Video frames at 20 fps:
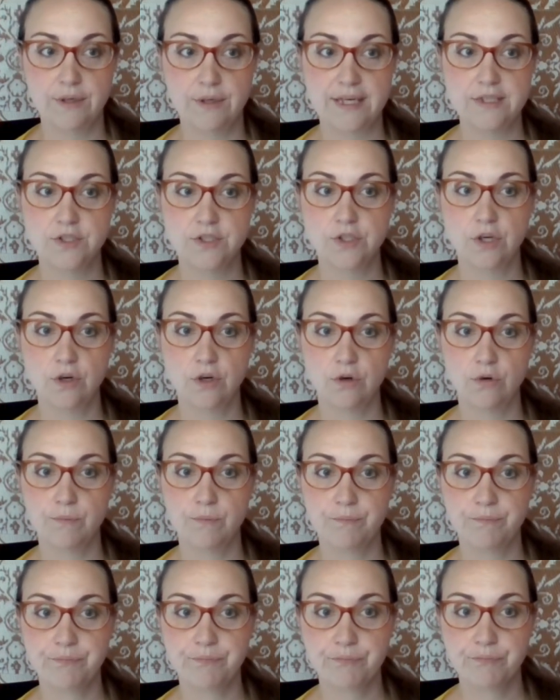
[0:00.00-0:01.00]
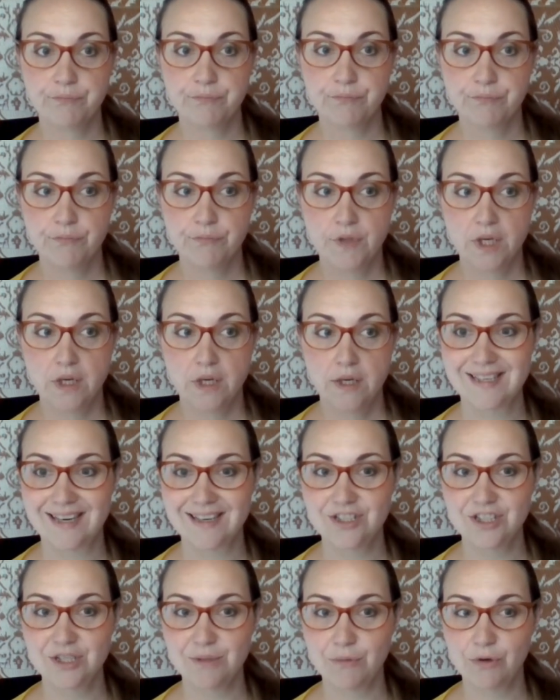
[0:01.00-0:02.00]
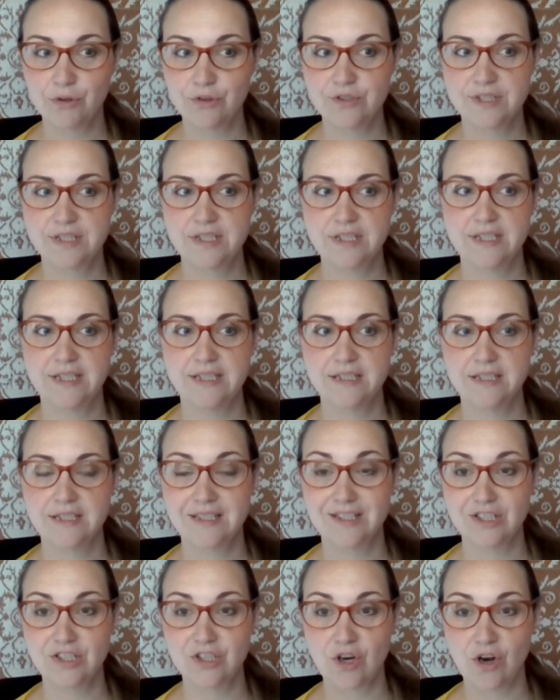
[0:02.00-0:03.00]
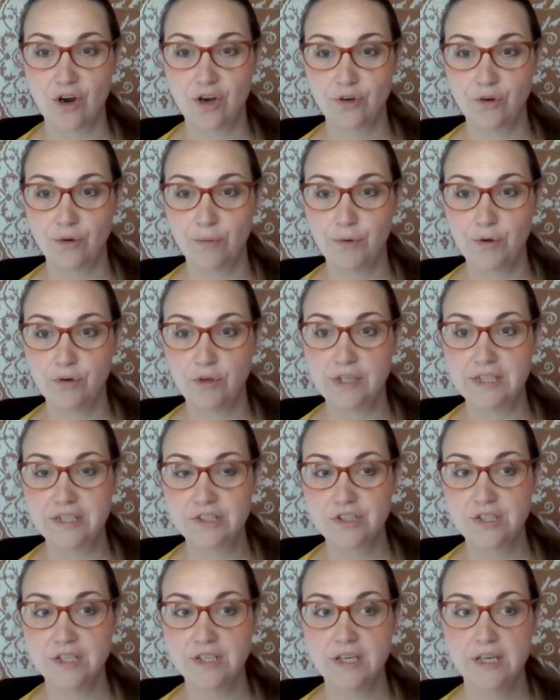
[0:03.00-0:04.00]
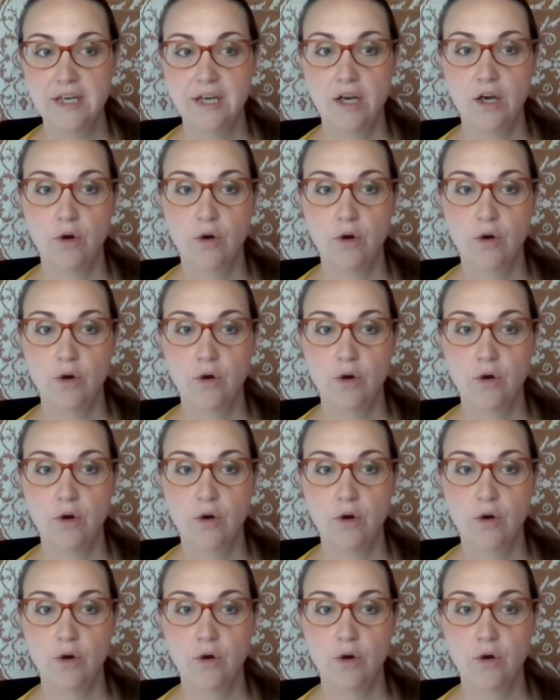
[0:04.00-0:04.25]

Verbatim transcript: Okay, so this Hashimoto's disease is an autoimmune condition